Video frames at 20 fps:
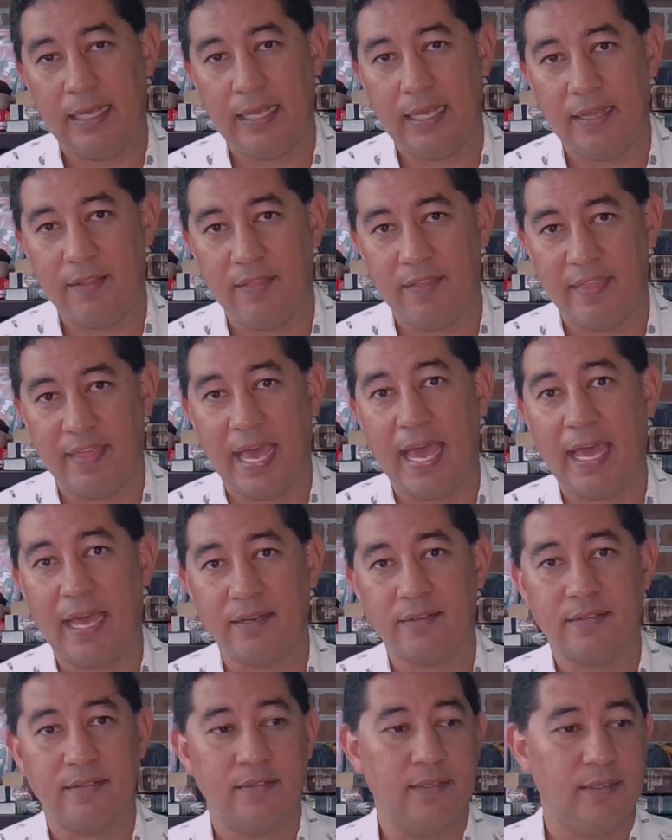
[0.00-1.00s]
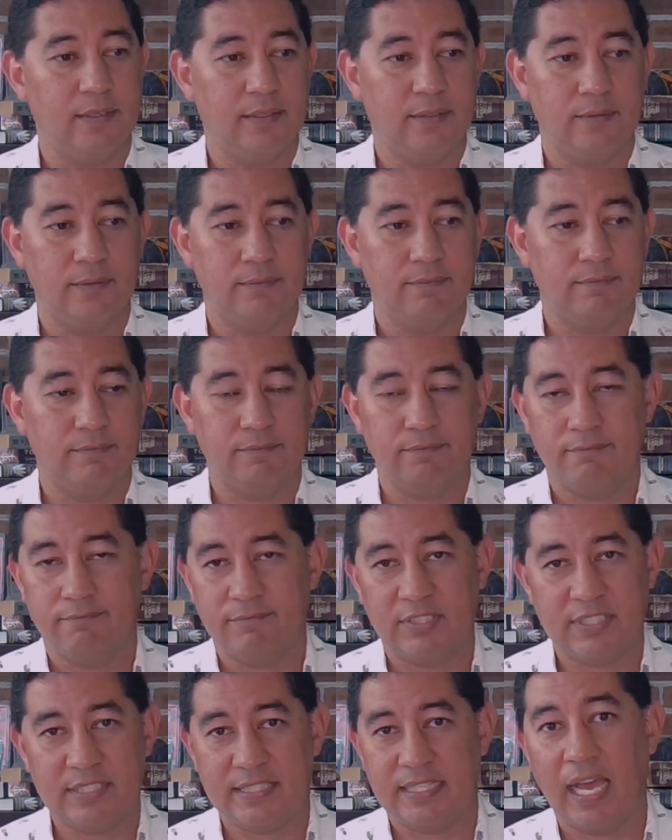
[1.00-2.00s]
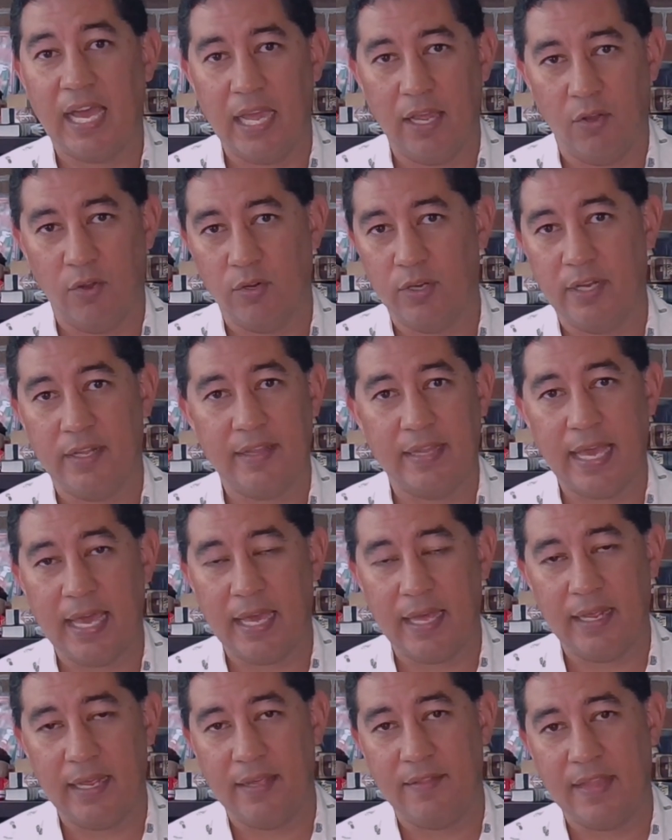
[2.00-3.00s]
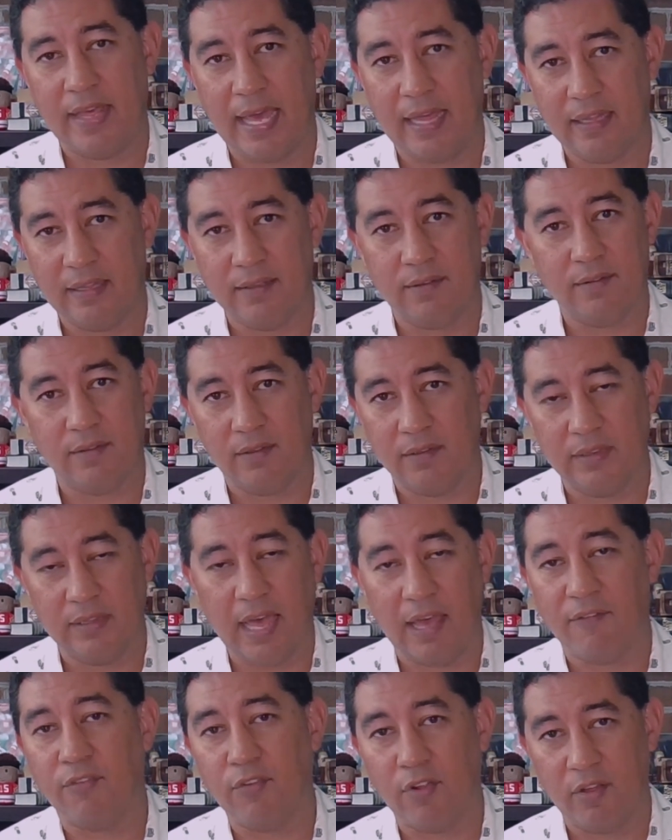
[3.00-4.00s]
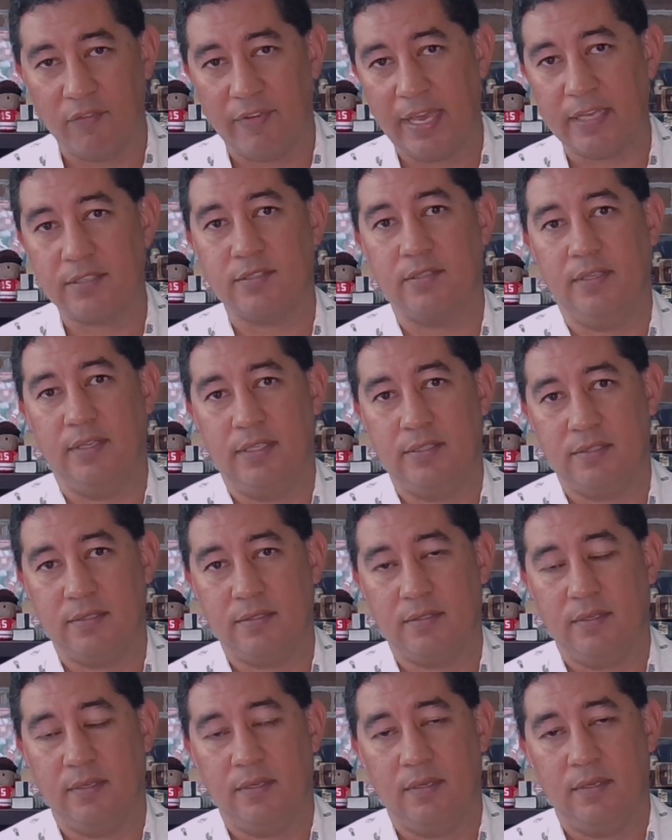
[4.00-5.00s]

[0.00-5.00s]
in that style or in that level of excellence.